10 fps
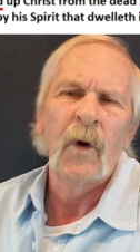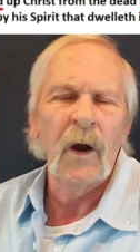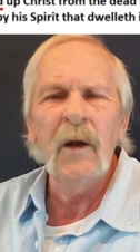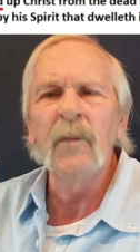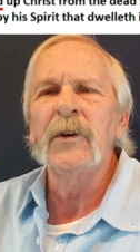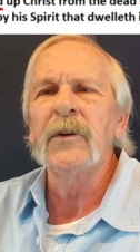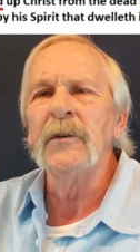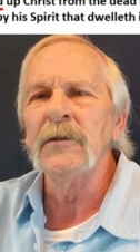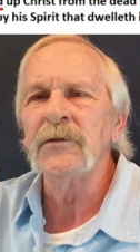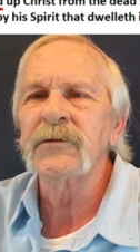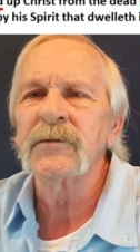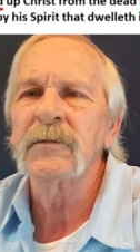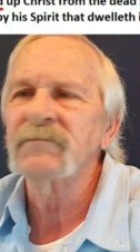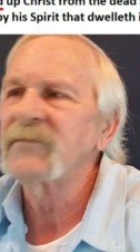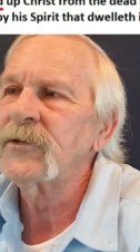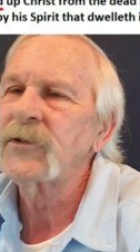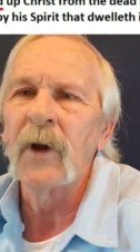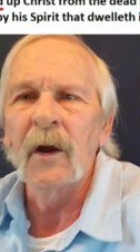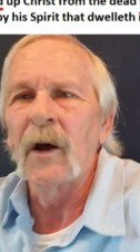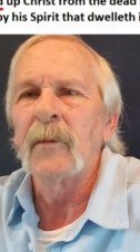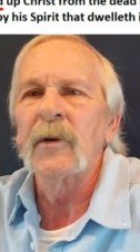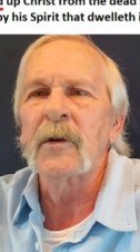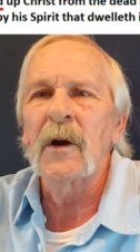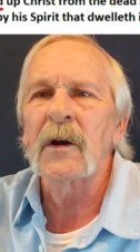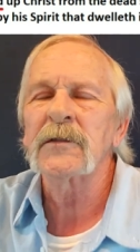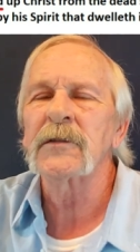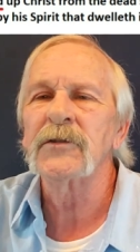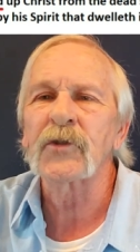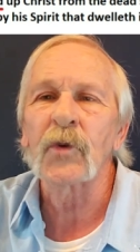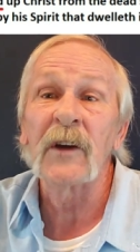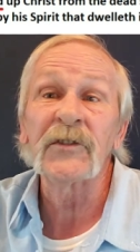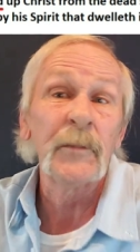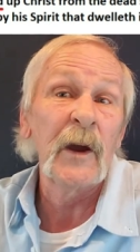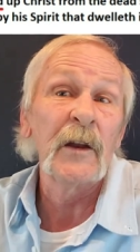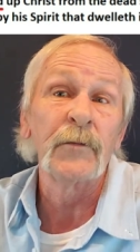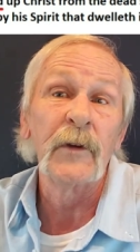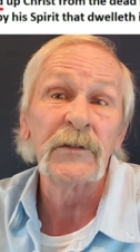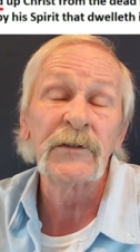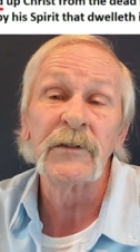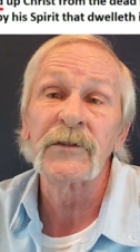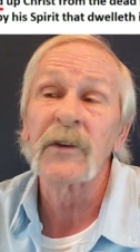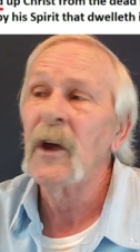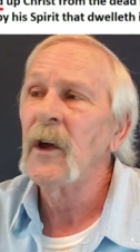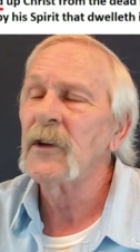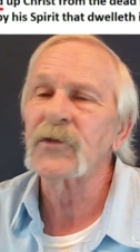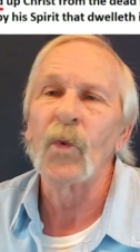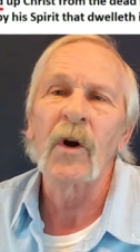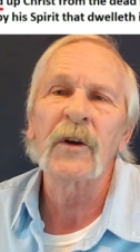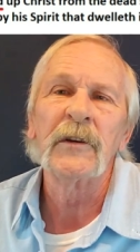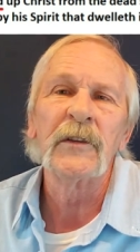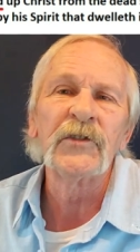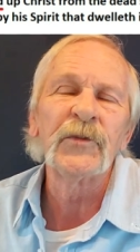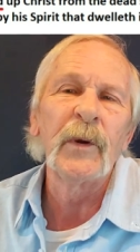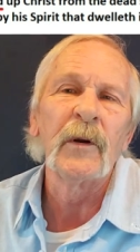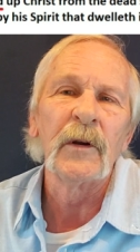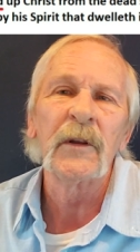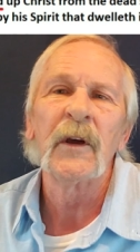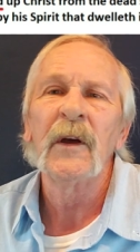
Why? Because it's not I but Christ. It's Christ manifest. It's walking in the Spirit.